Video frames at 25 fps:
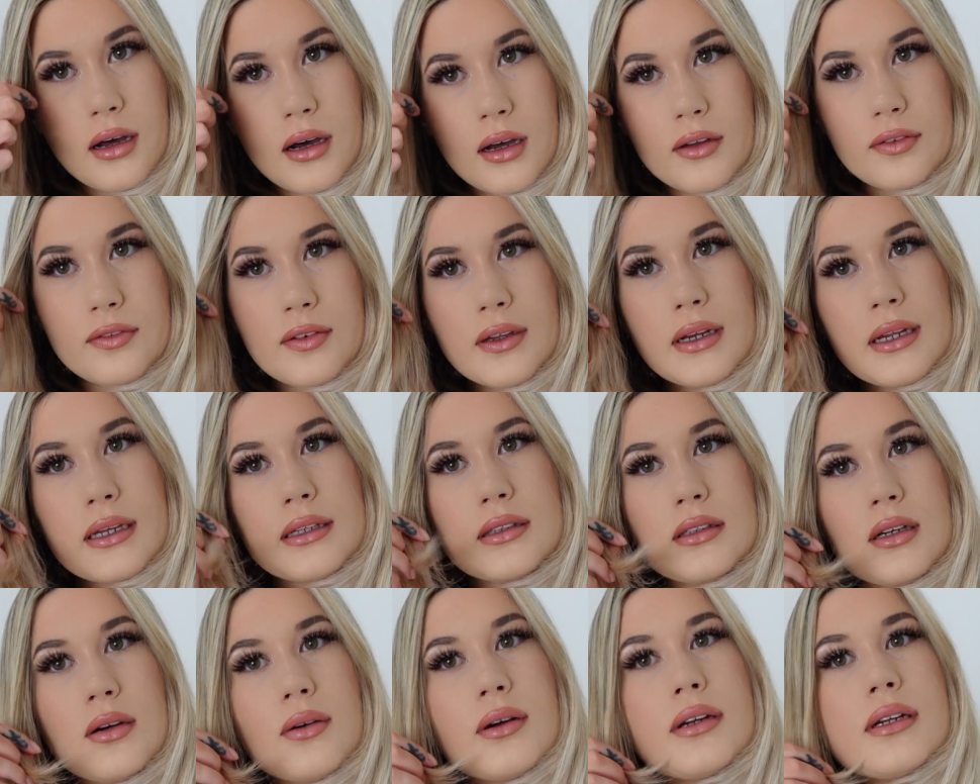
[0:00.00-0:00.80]
I feel
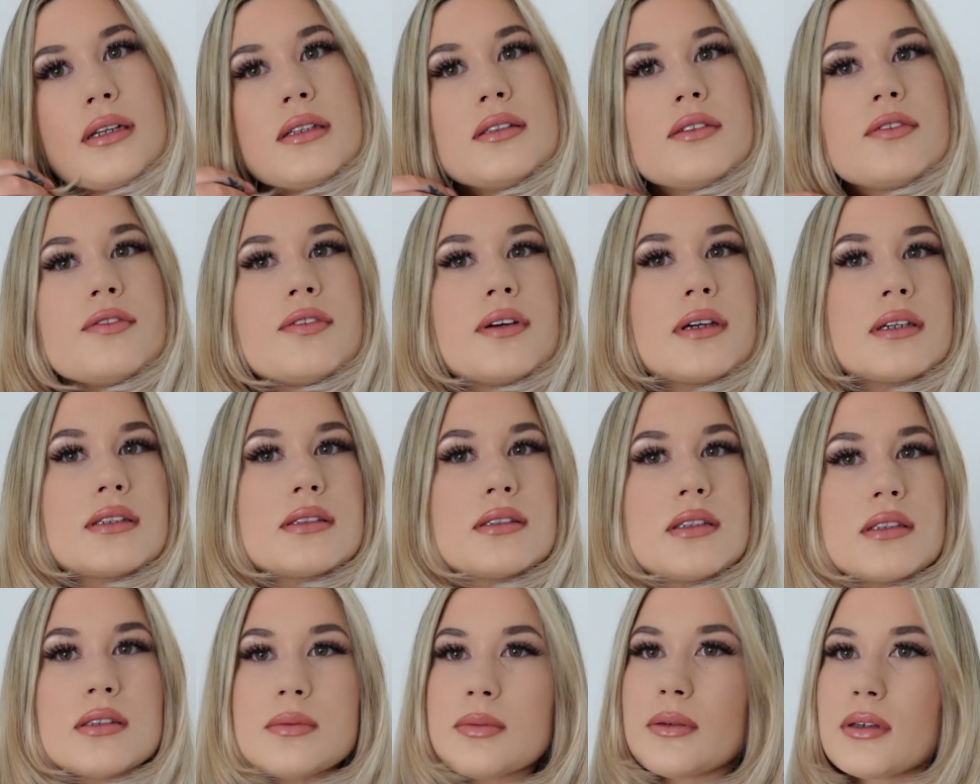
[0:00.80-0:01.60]
like though I need to
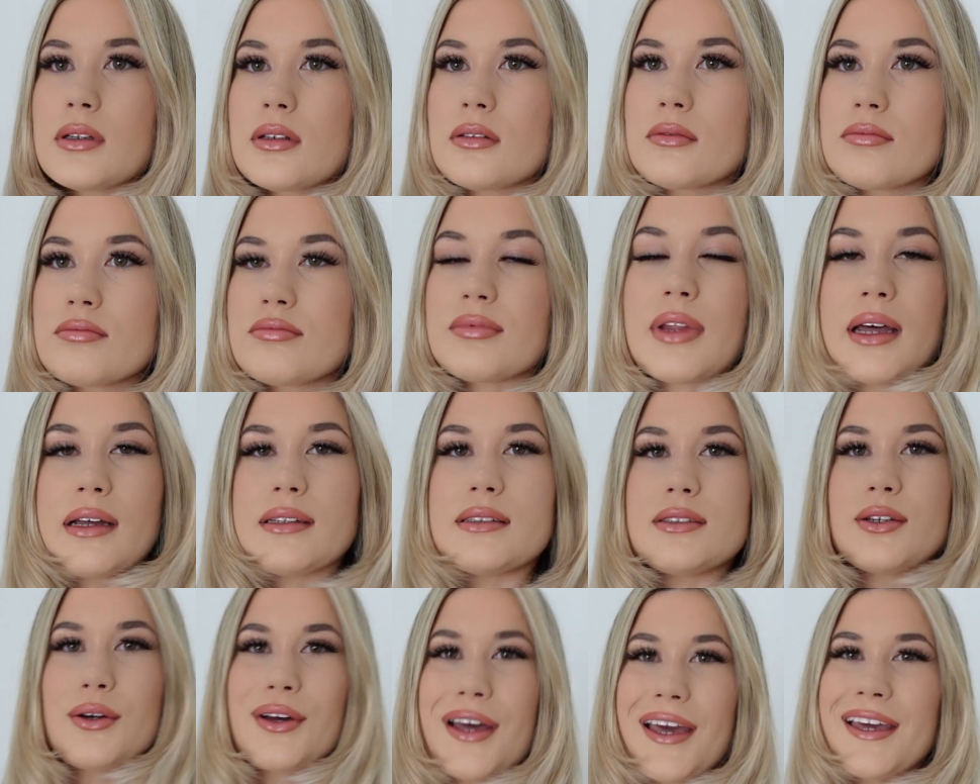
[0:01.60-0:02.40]
fix this, but nah,
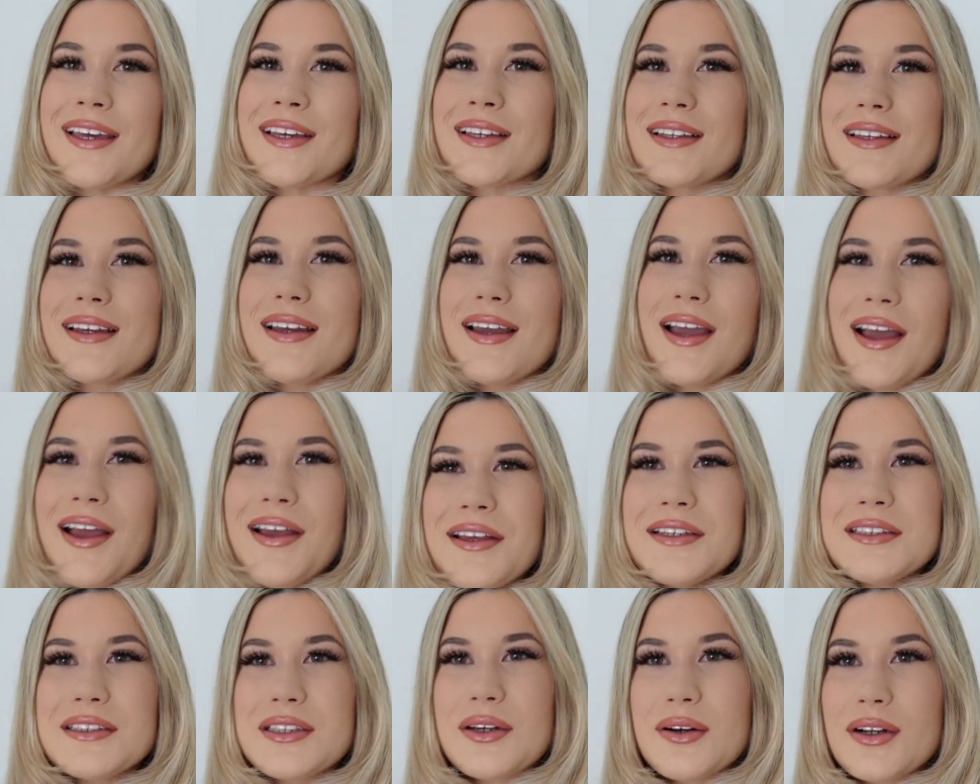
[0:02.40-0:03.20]
it's okay.
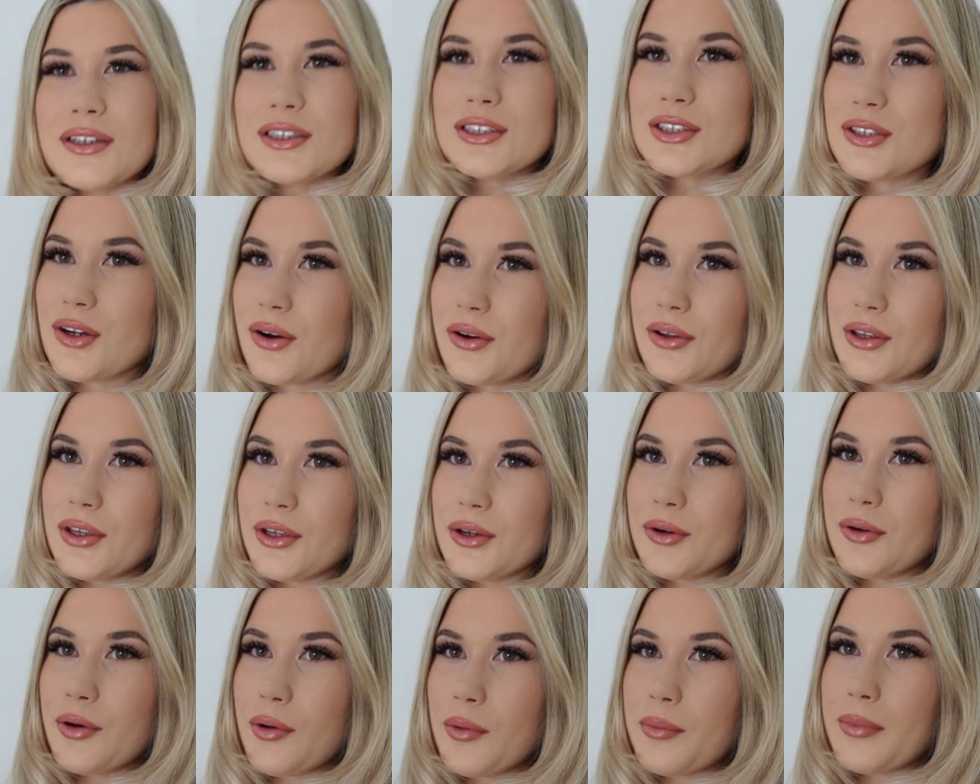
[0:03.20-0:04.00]
So I'll show
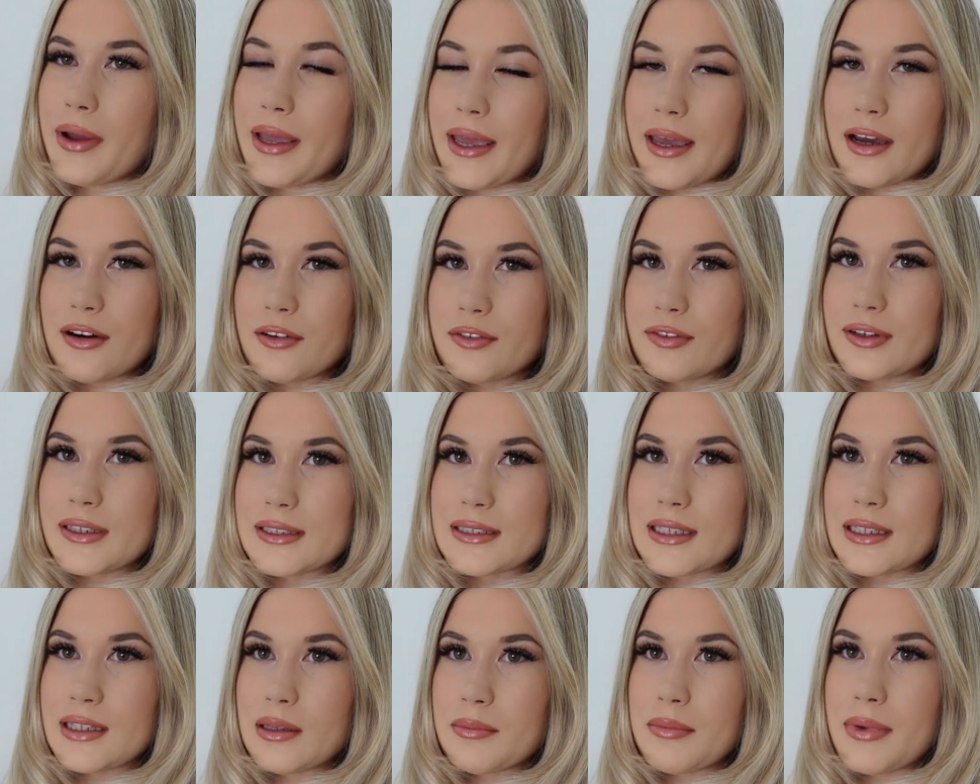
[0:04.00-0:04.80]
you my
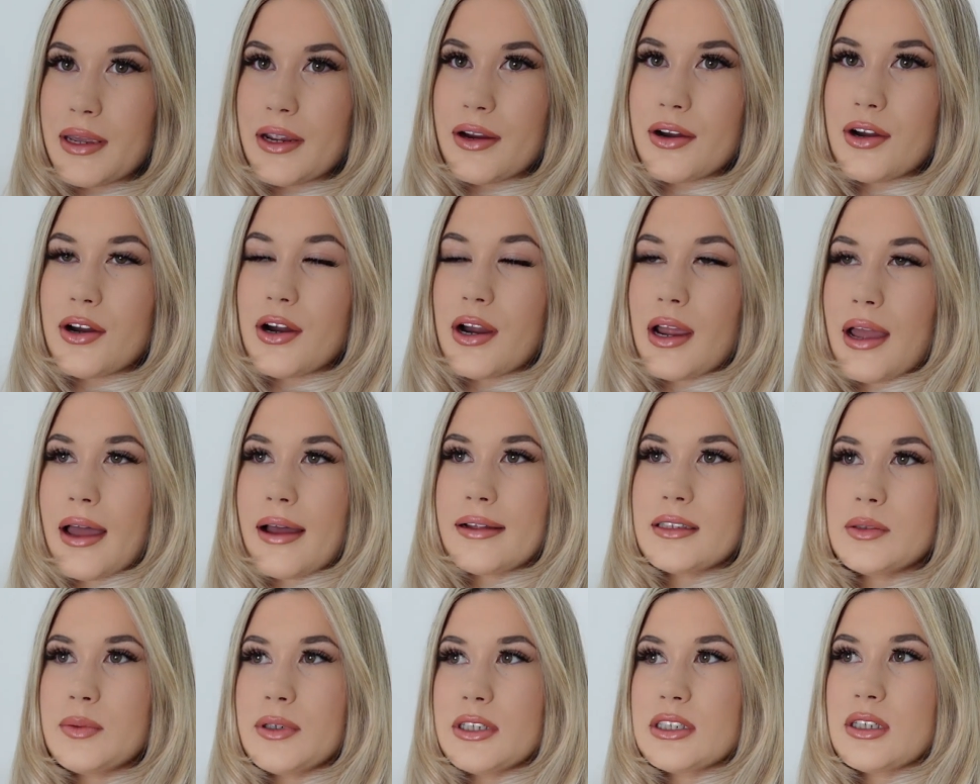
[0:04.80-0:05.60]
outfit in the mirror. I
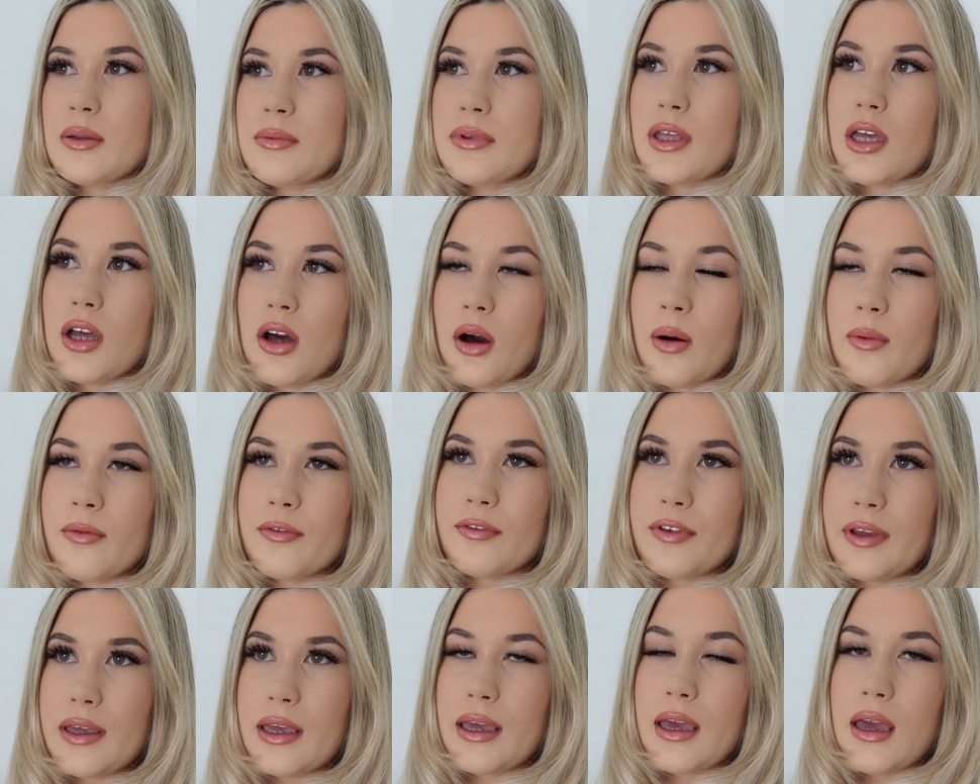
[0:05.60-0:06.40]
had to wear something
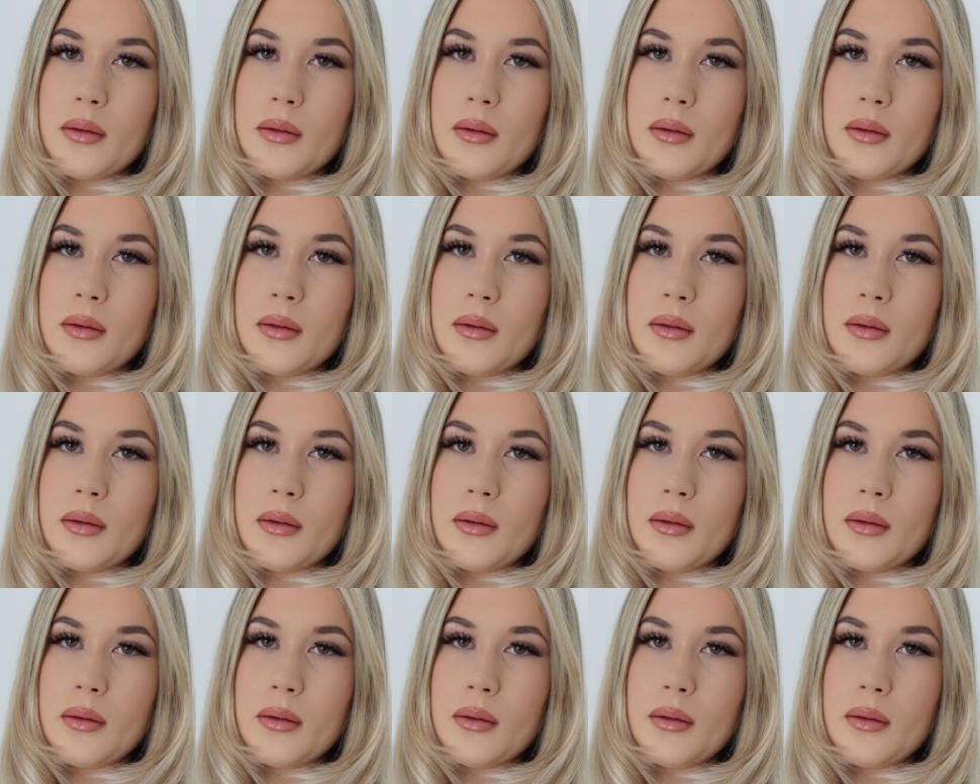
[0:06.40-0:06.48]
comfy